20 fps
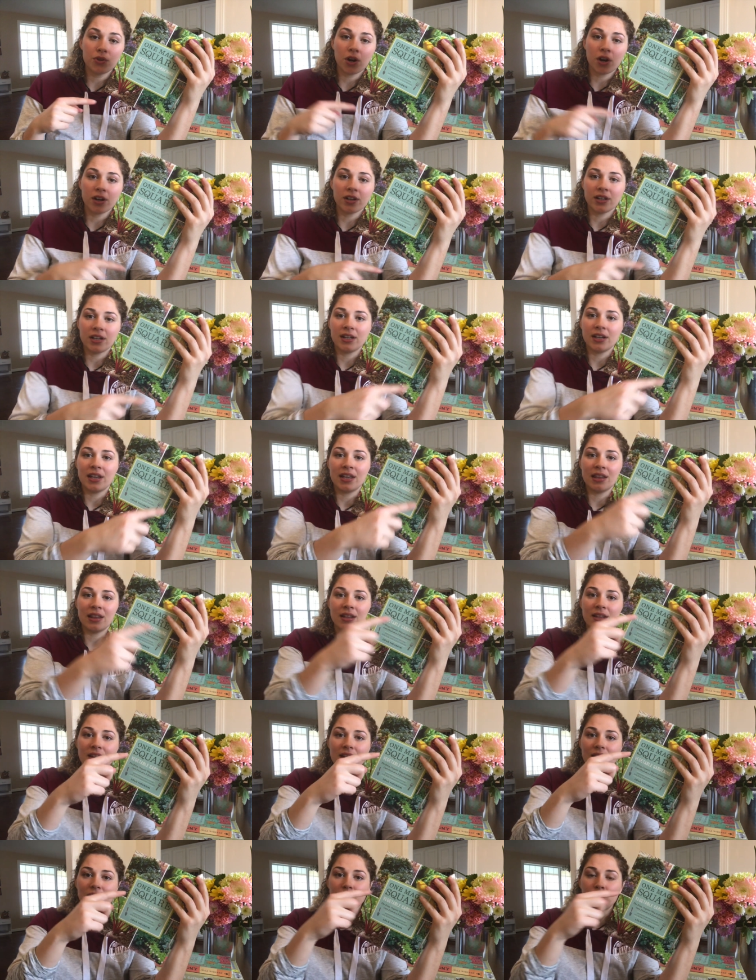
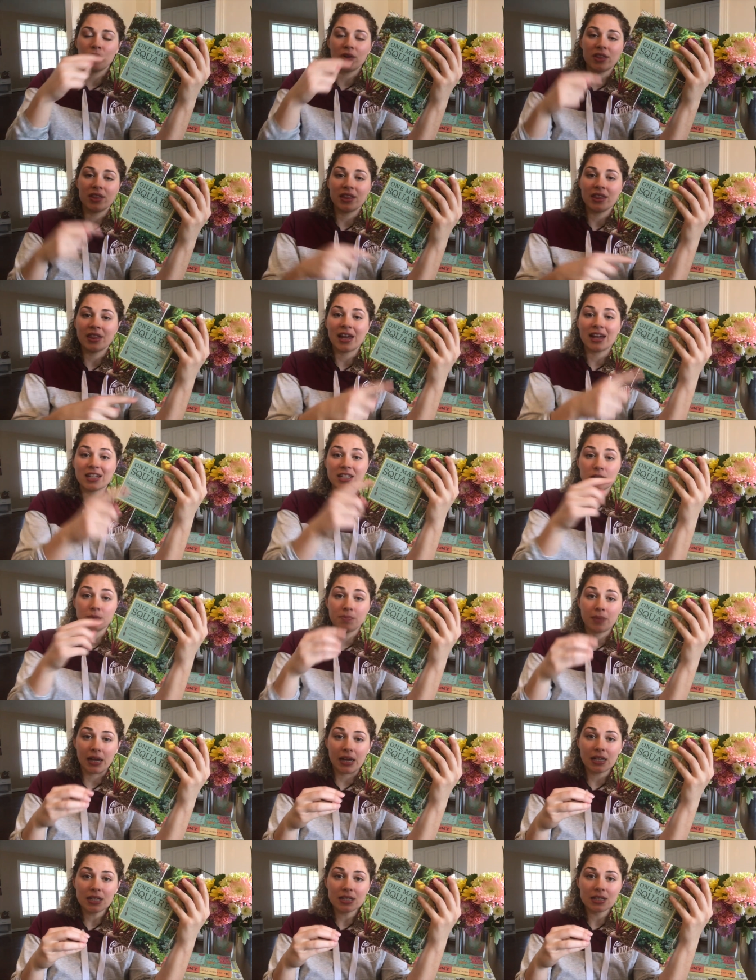garden within that
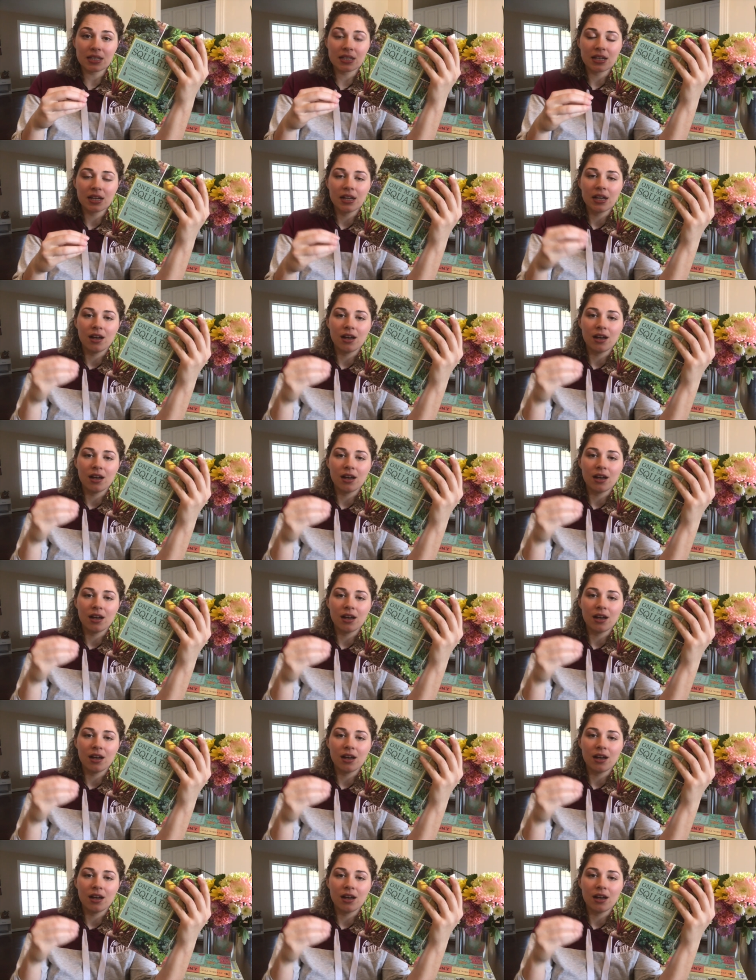space